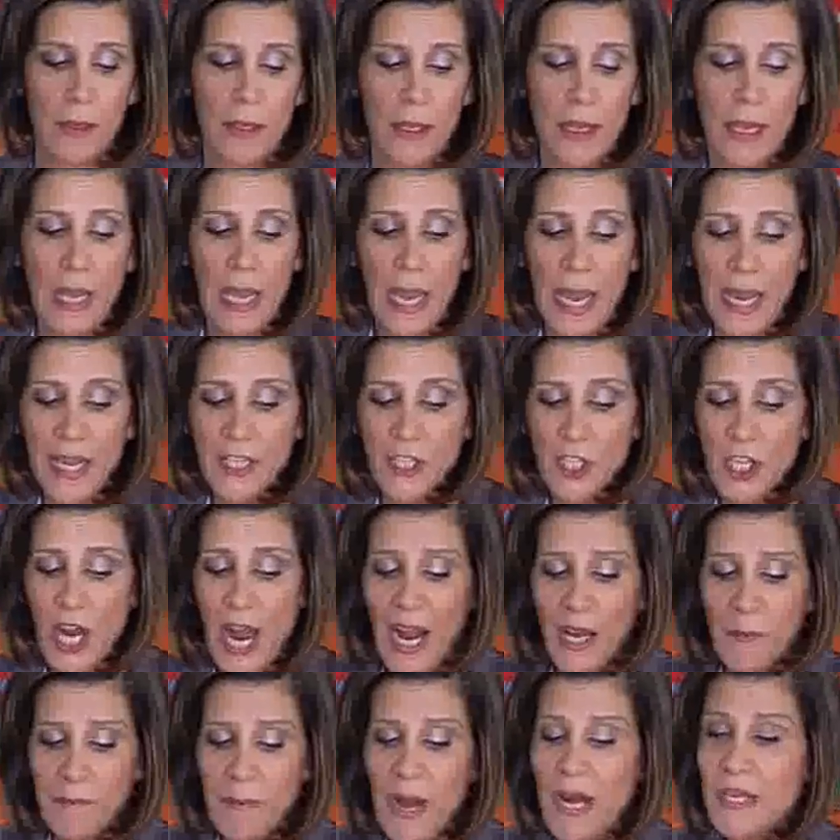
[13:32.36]
A child
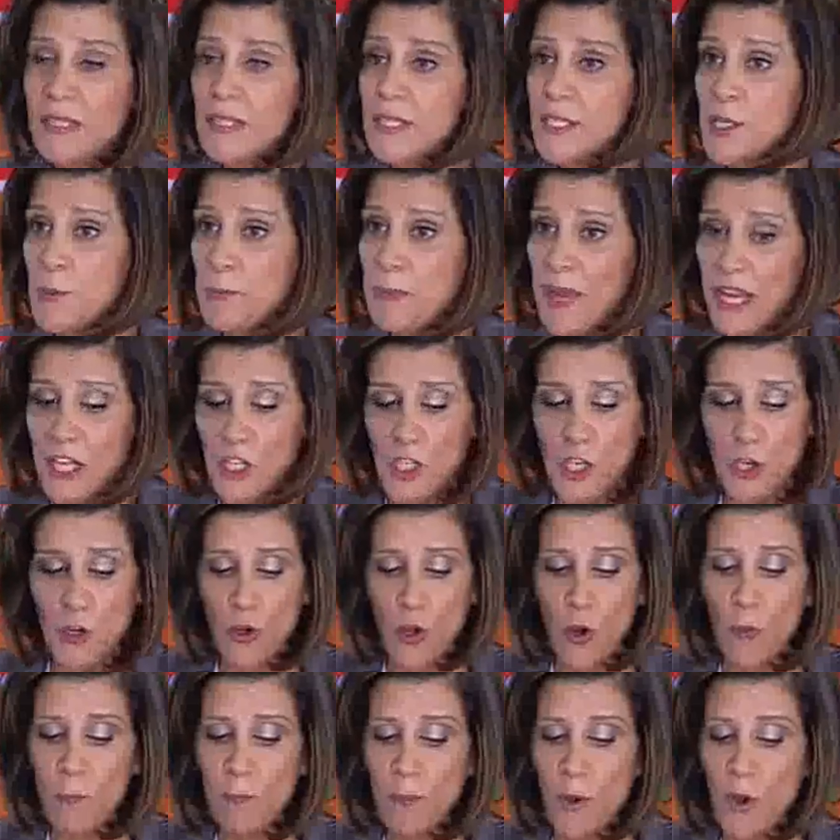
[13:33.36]
participation
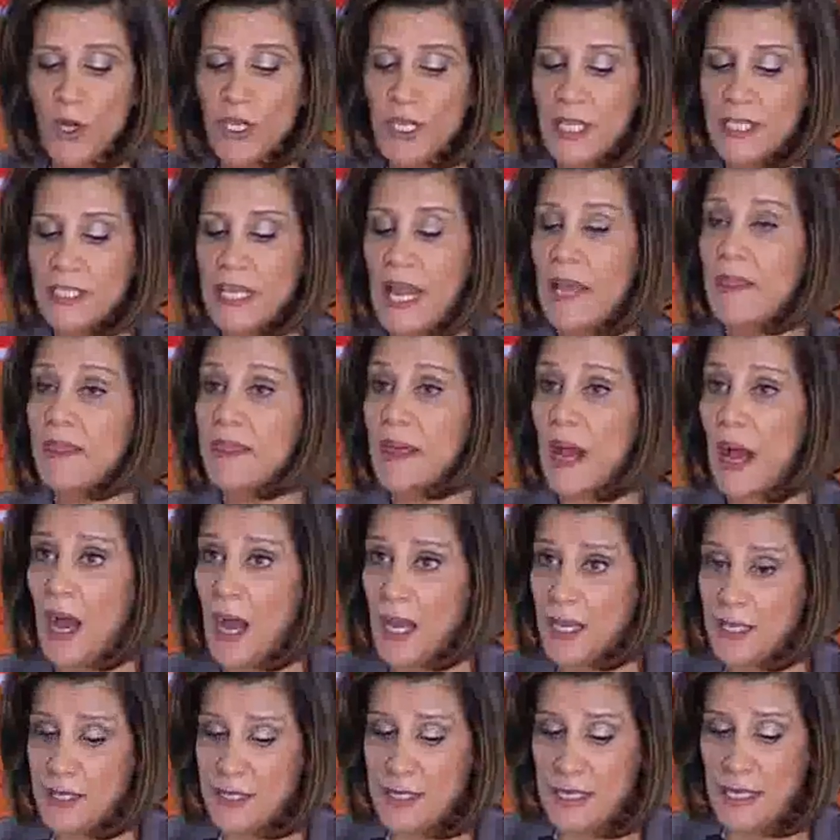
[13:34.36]
component at the
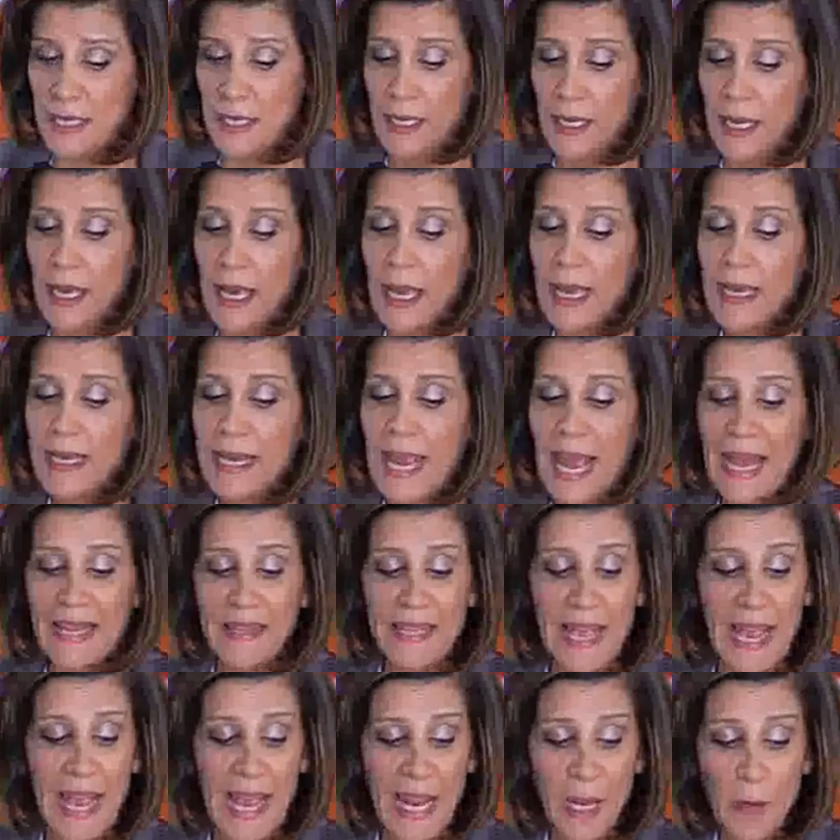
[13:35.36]
IC can
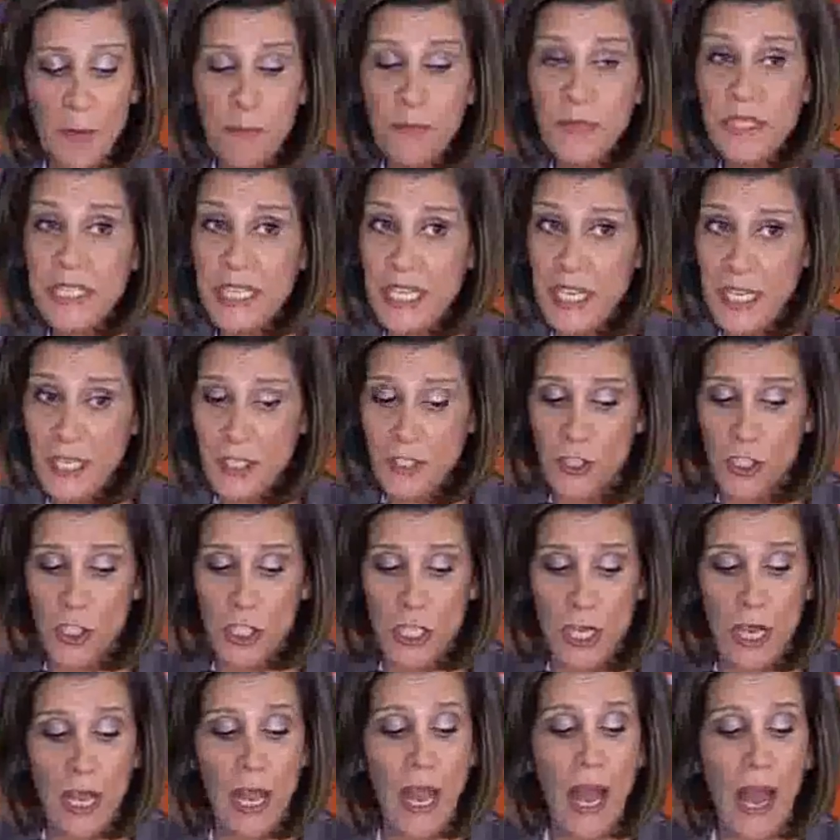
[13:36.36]
help teach
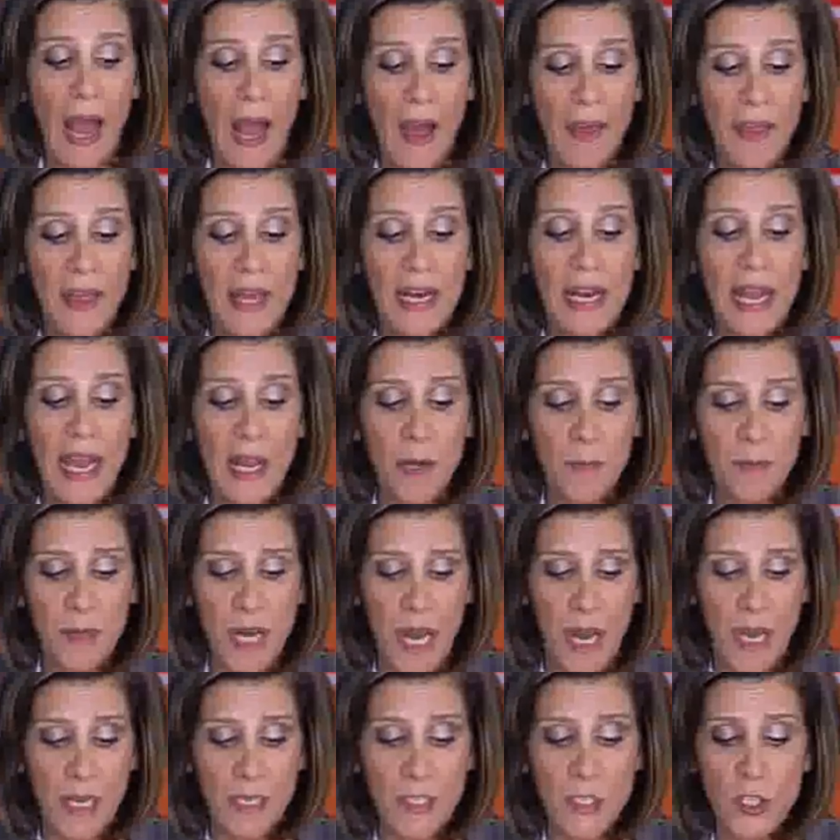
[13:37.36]
other
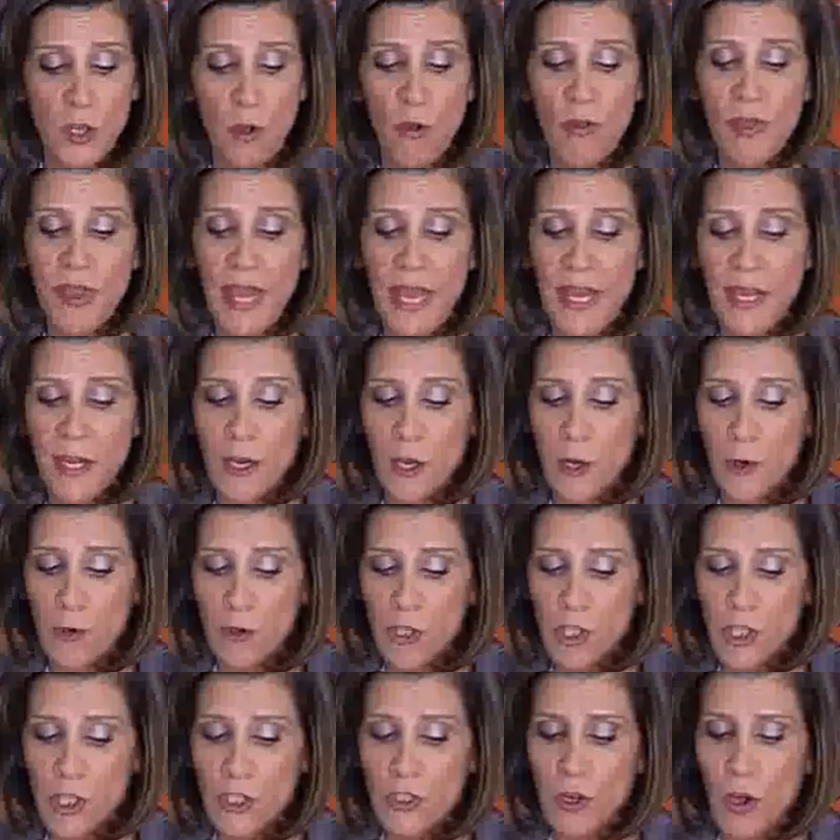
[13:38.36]
helplines on the
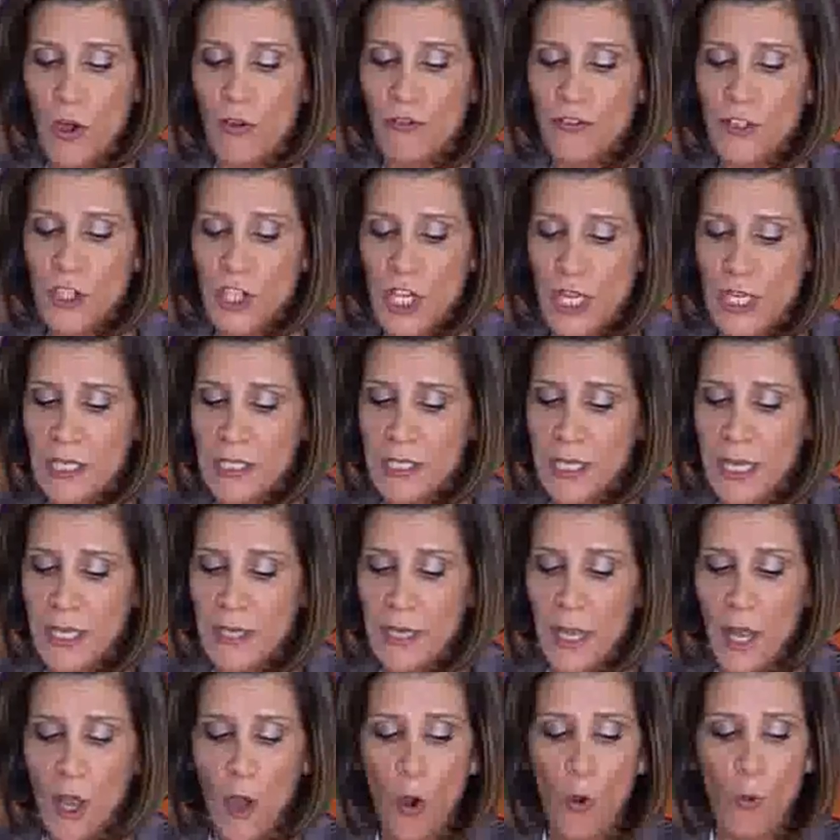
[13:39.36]
inclusion of children
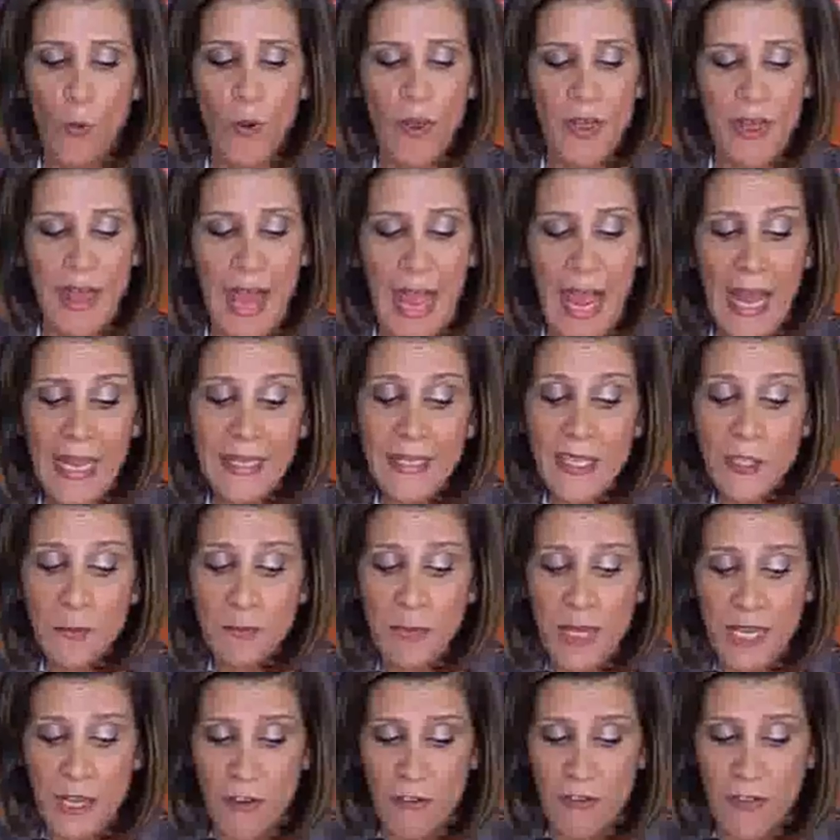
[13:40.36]
with added
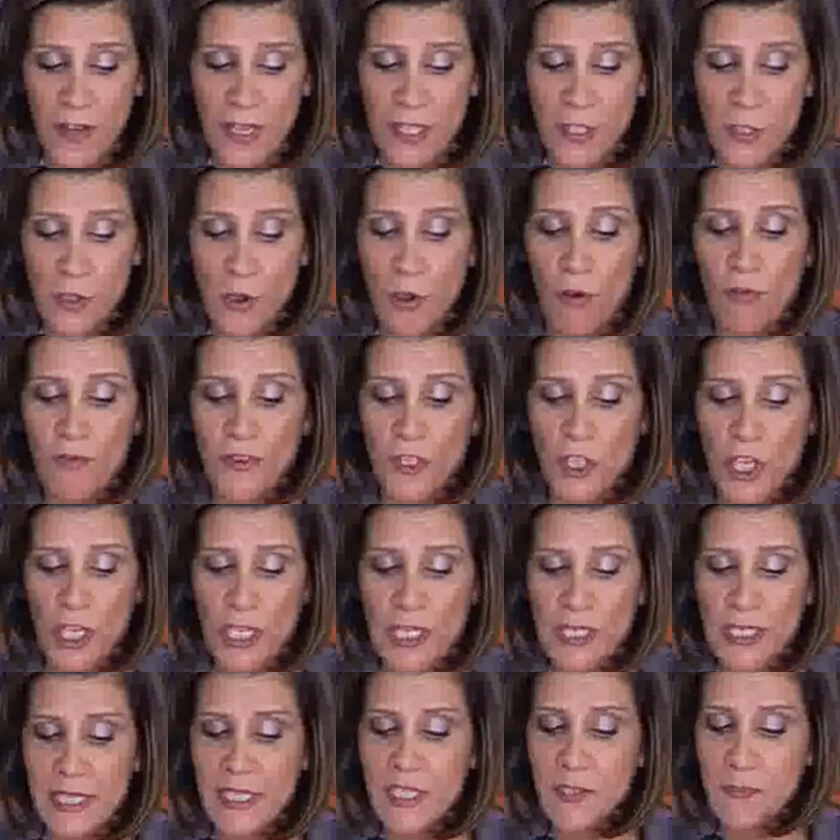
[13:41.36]
benefits of
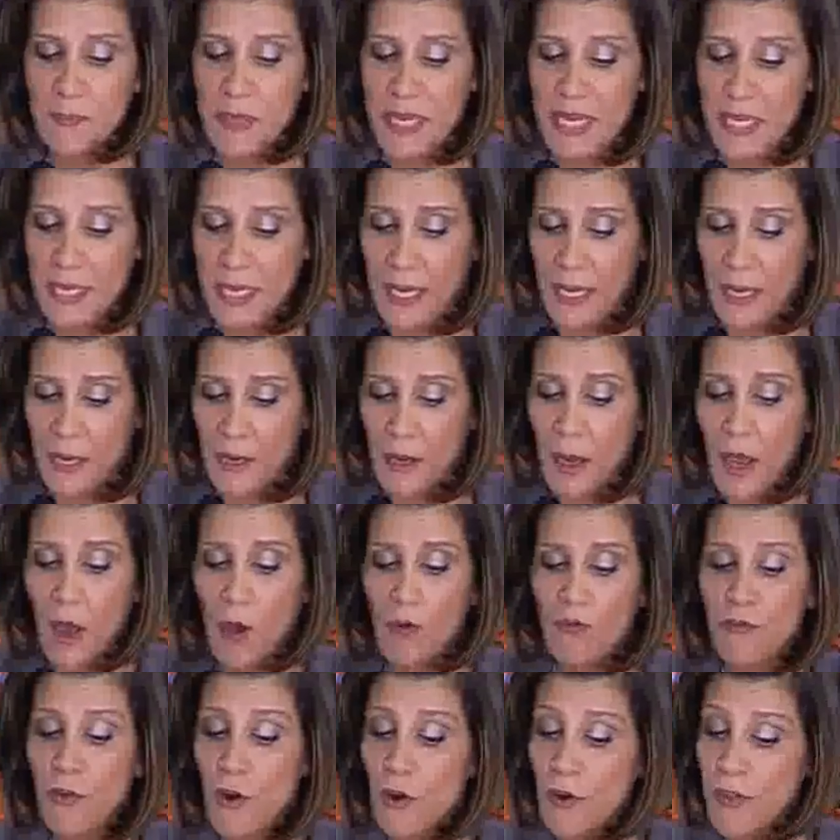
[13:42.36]
children speaking
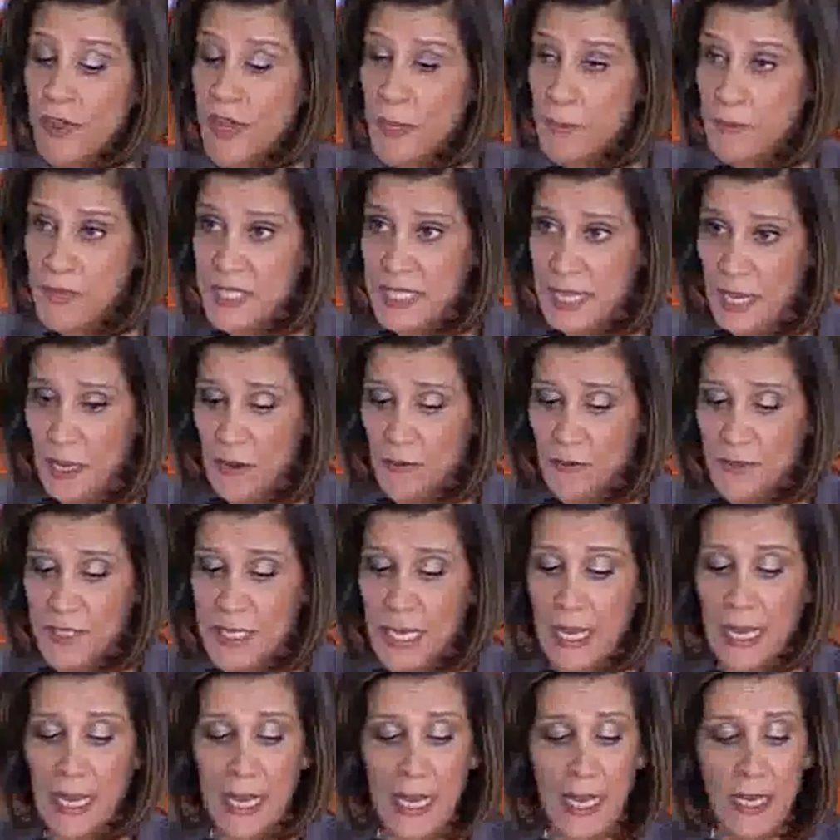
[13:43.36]
for themselves
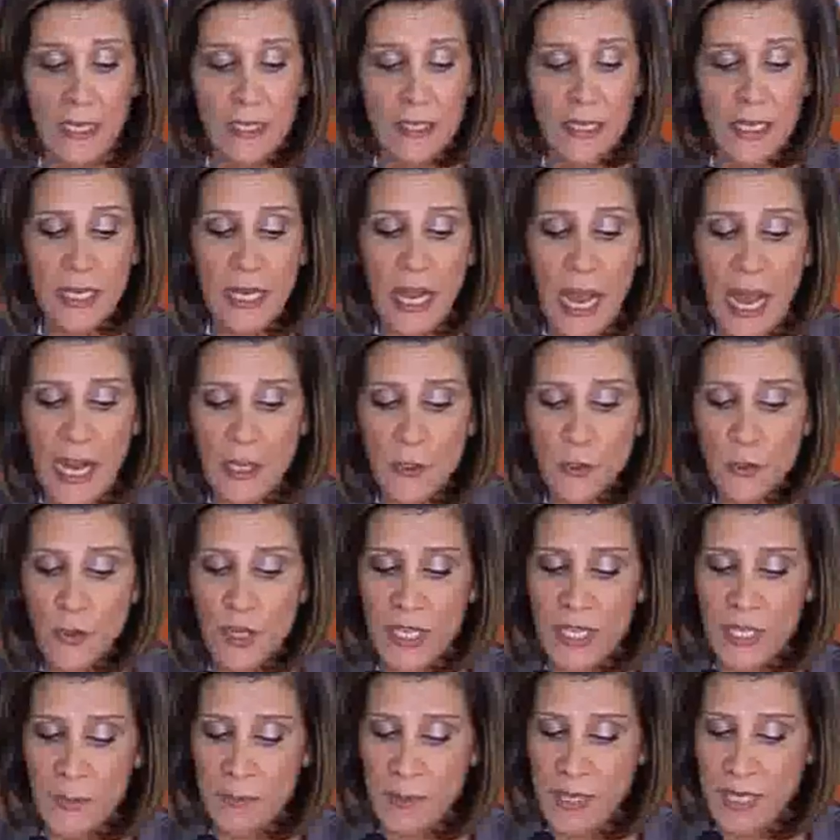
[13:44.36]
in regard to
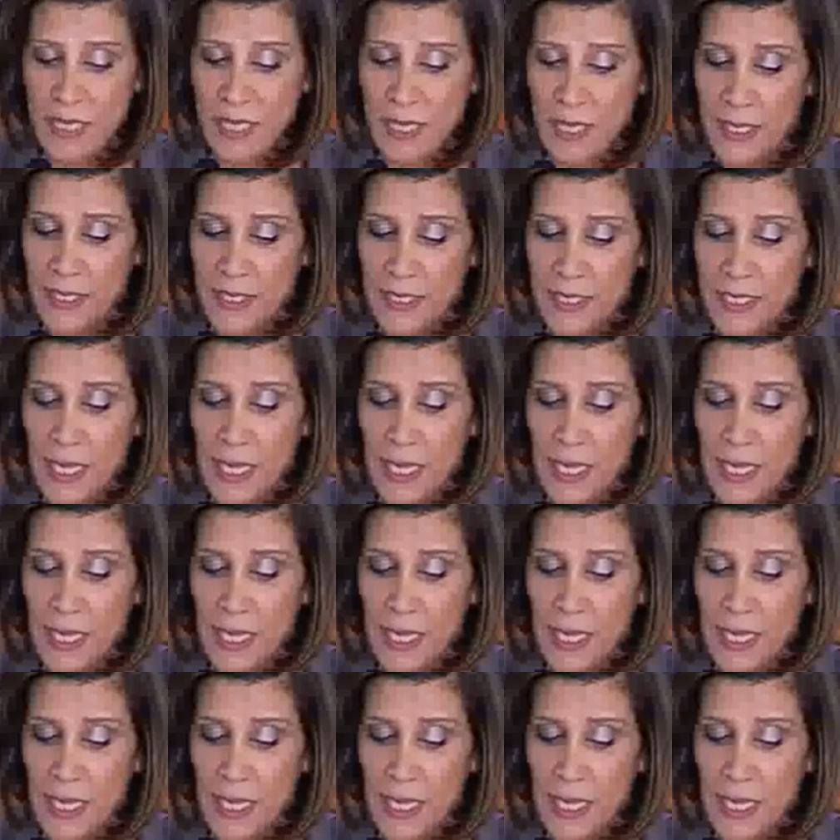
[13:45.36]
experience,